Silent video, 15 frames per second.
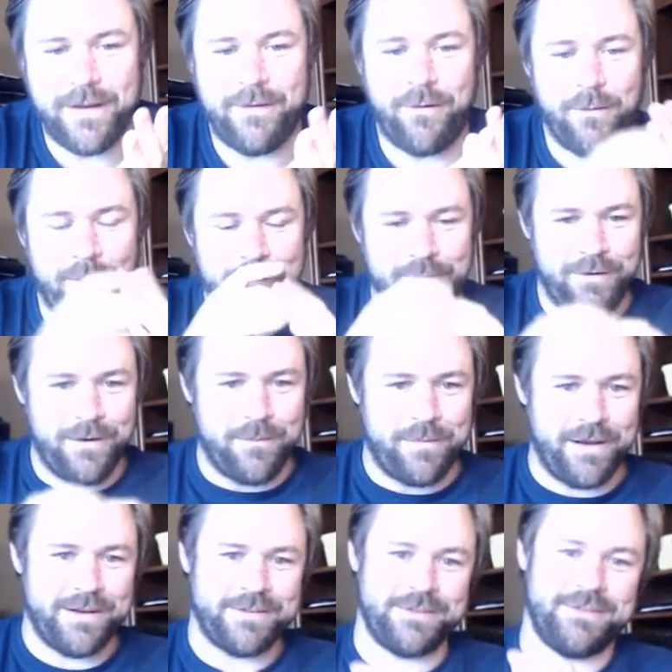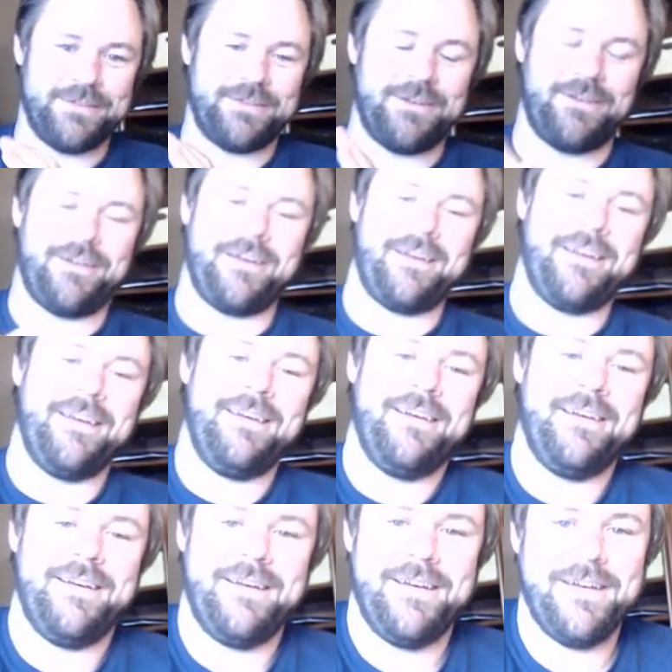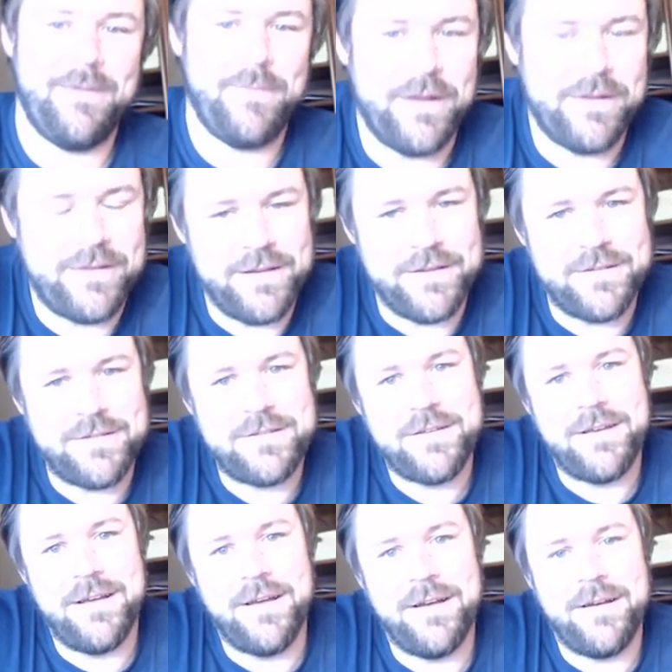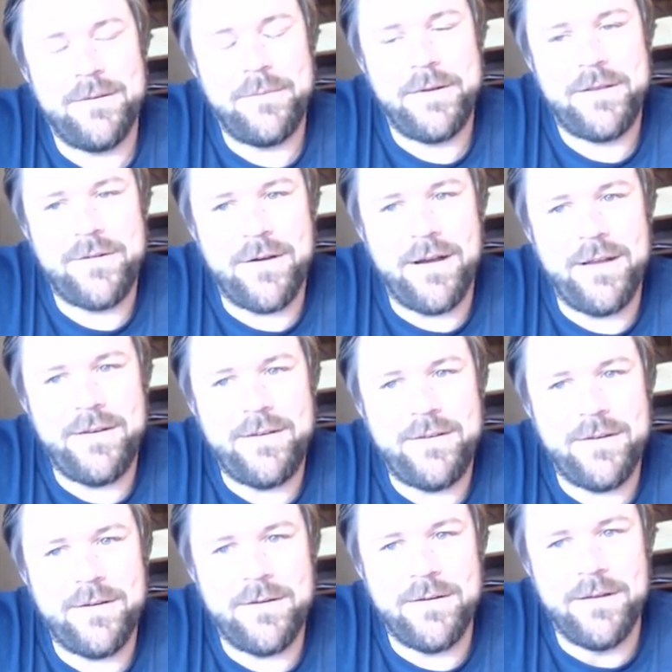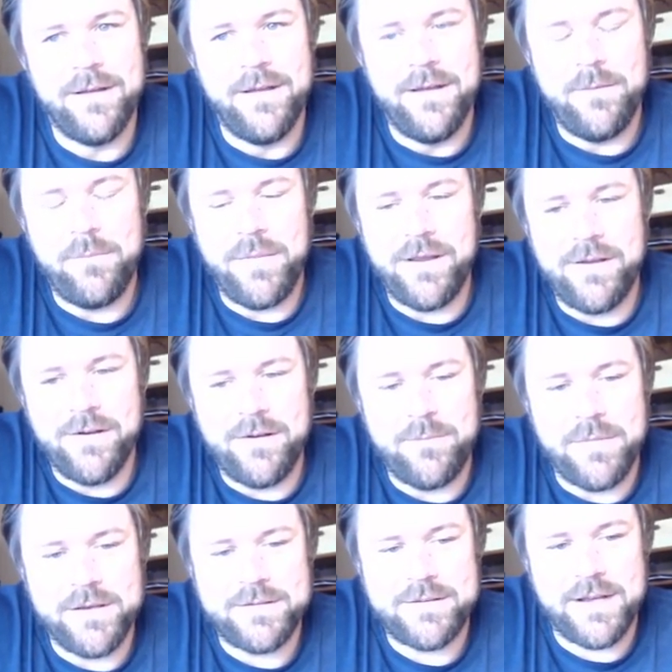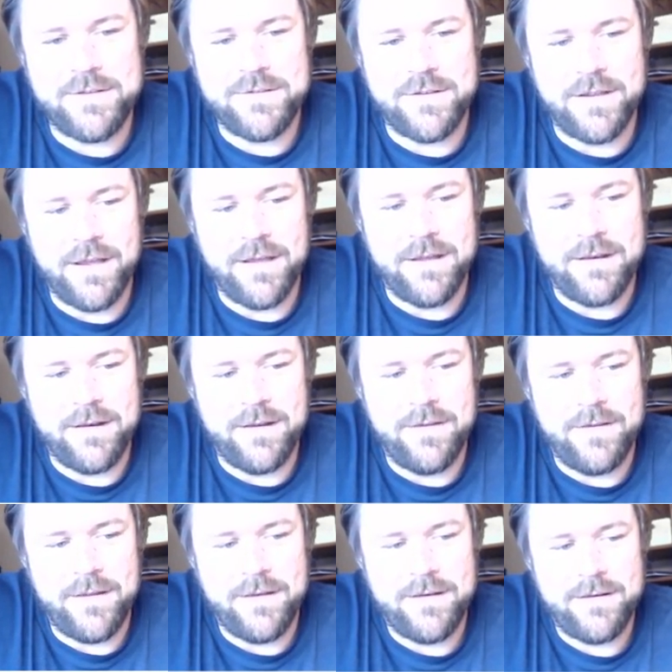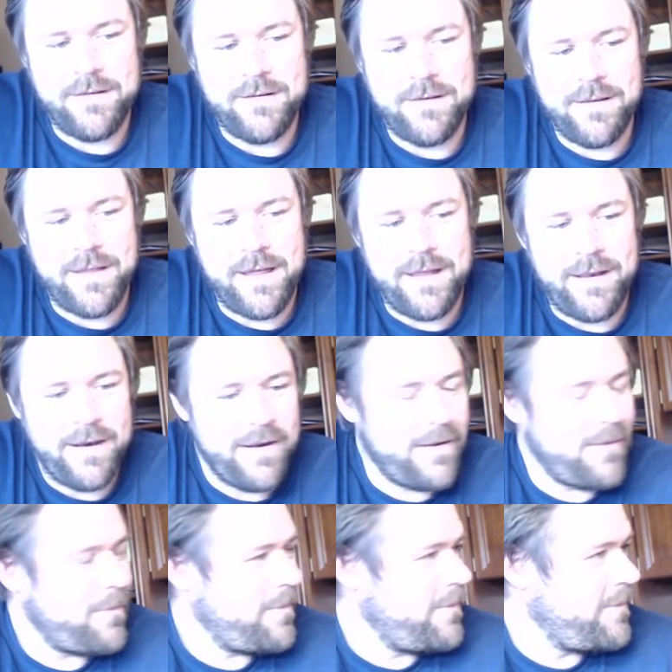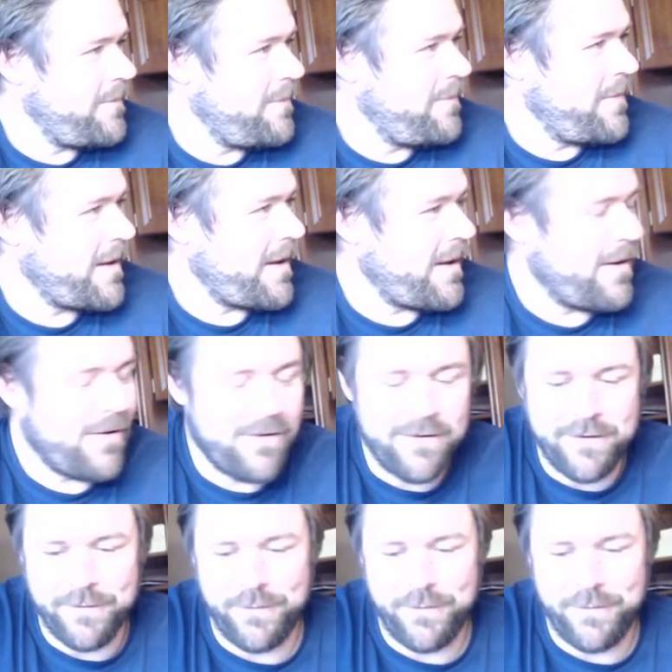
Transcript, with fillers: everyone, for your patience. Sorry about this. Uh, we tried to be good by scheduling it, and then that ended up making it harder